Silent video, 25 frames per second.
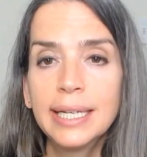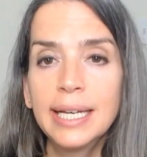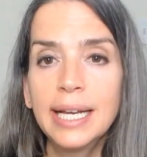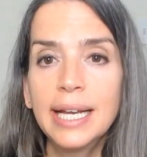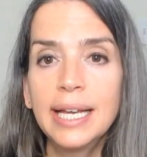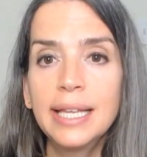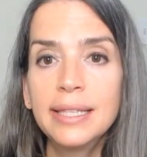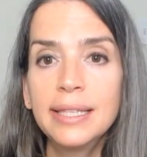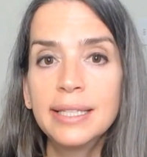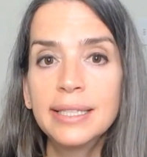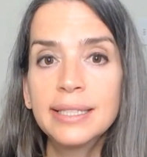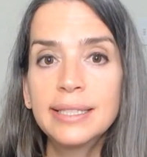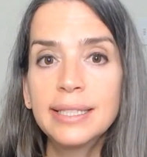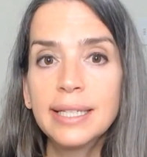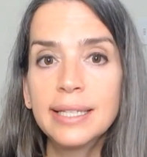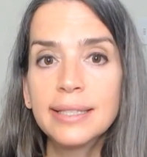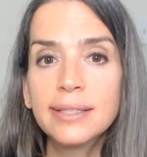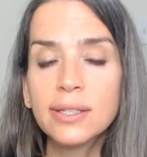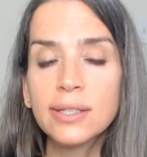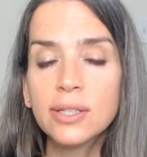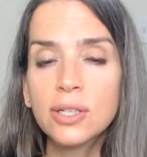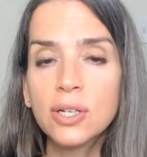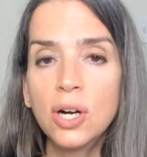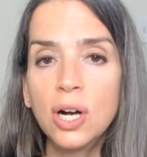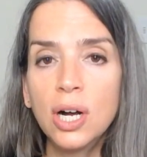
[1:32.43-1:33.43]
and this sends a
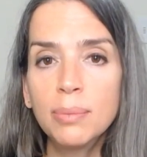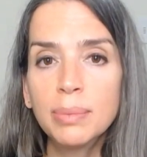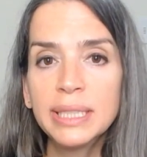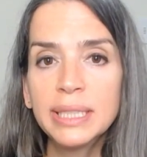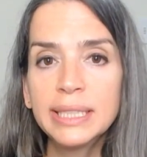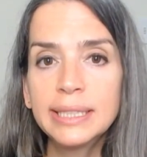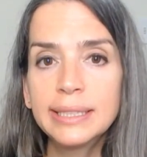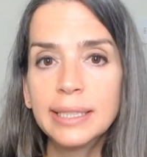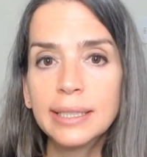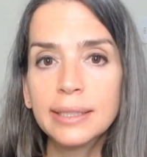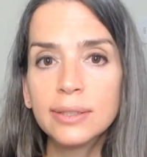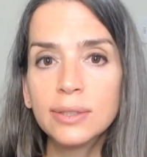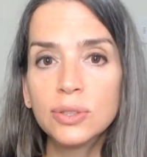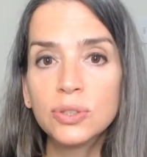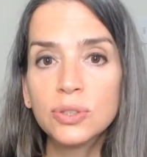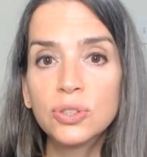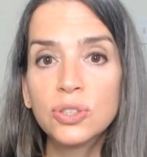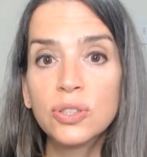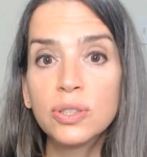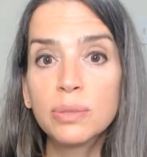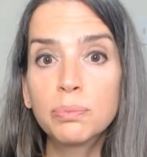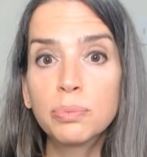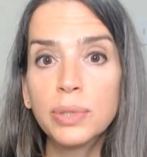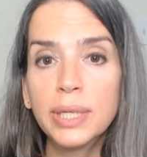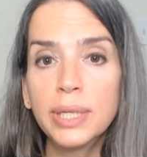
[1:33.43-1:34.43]
calming signal to
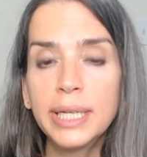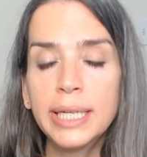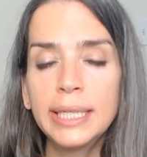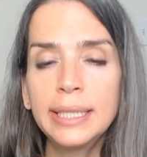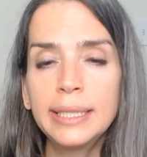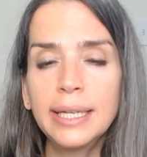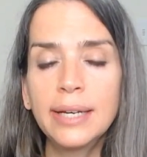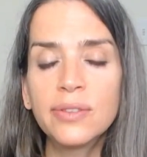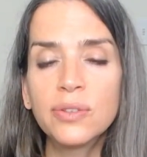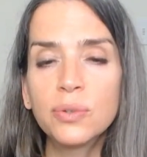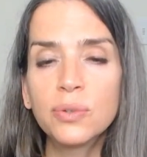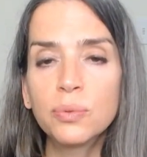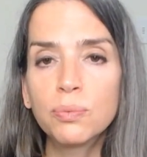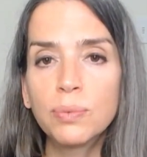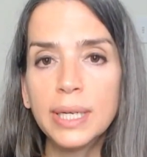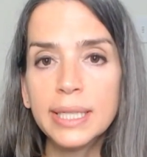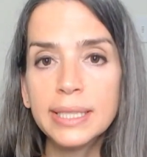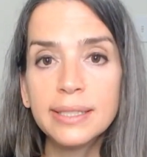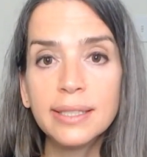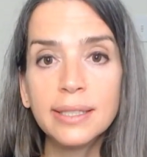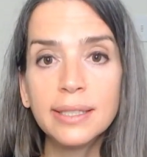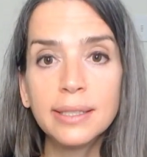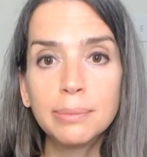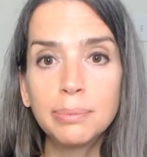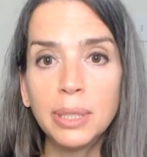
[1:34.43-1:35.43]
the brain and the
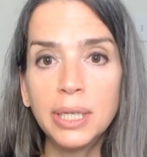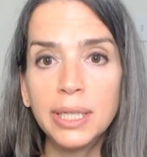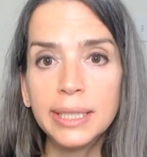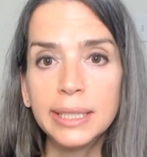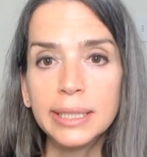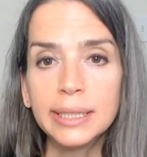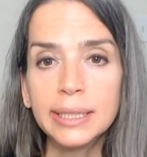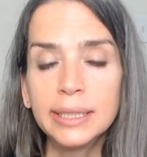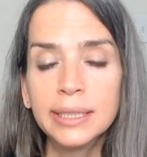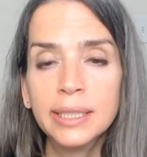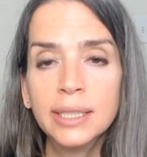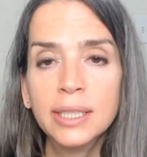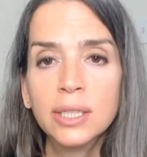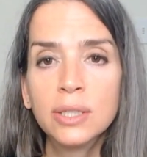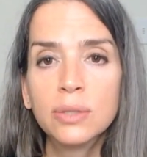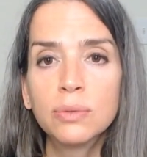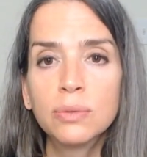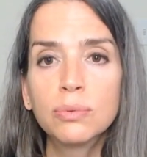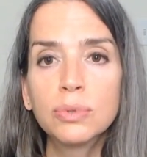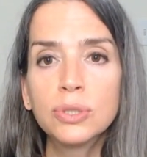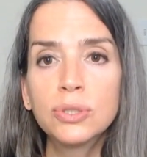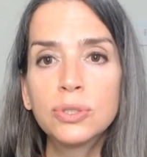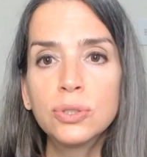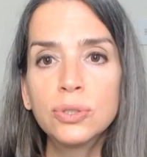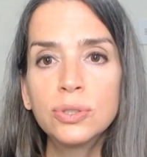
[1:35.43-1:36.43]
rest of the body,
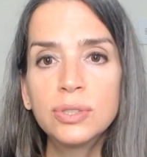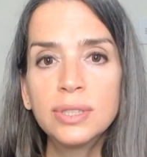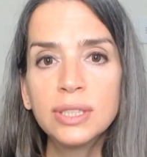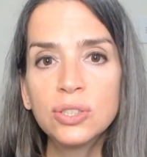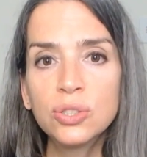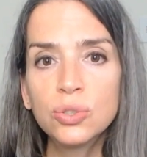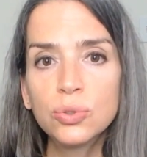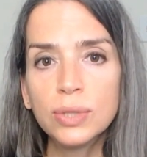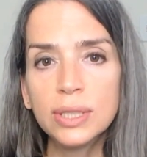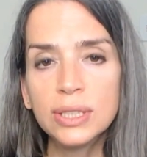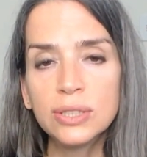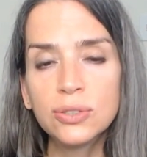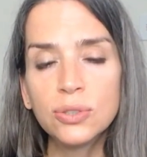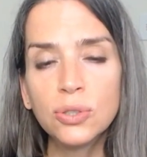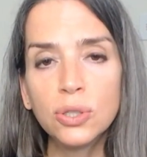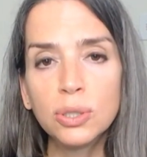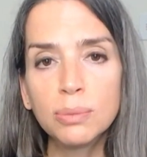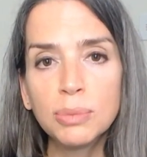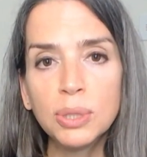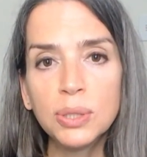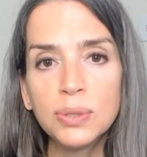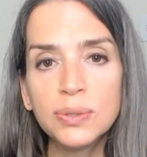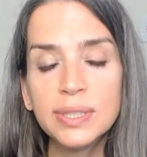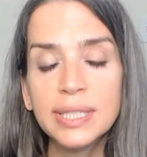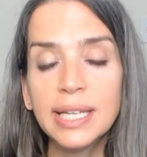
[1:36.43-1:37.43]
reducing stress
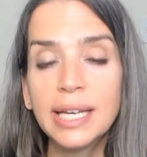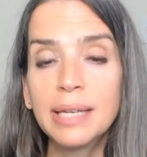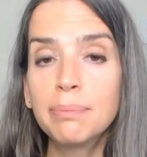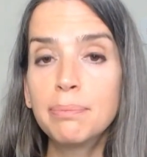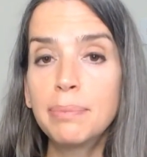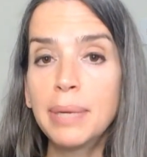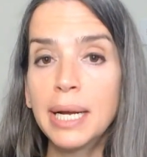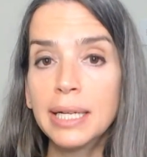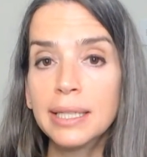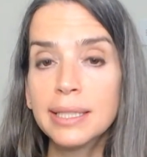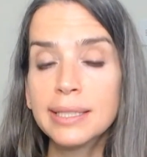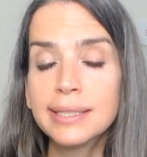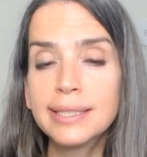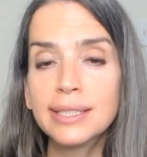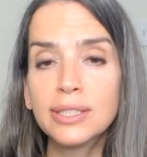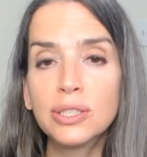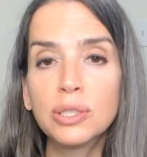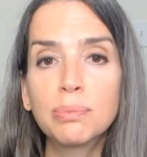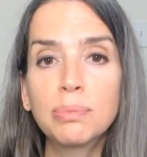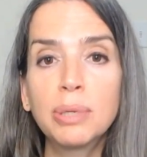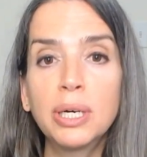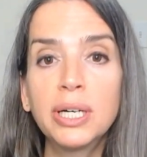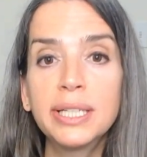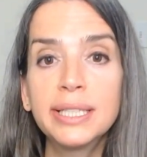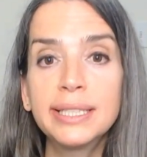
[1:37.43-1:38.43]
hormones and balancing your
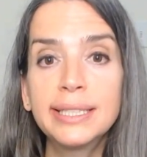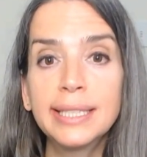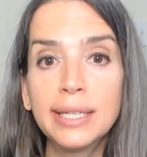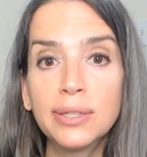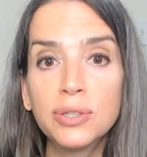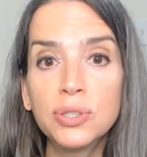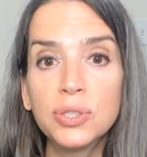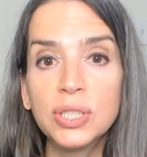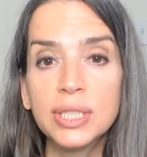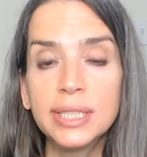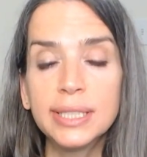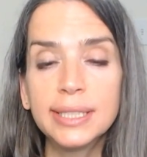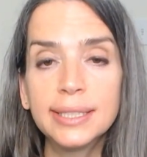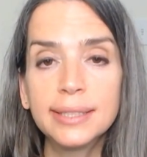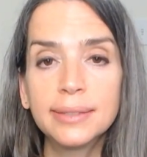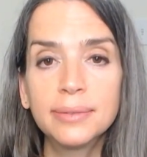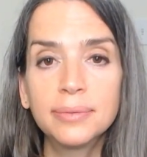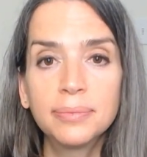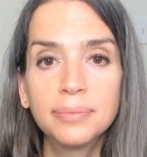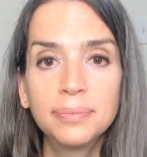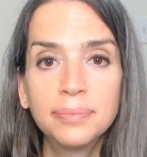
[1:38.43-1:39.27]
body's energies.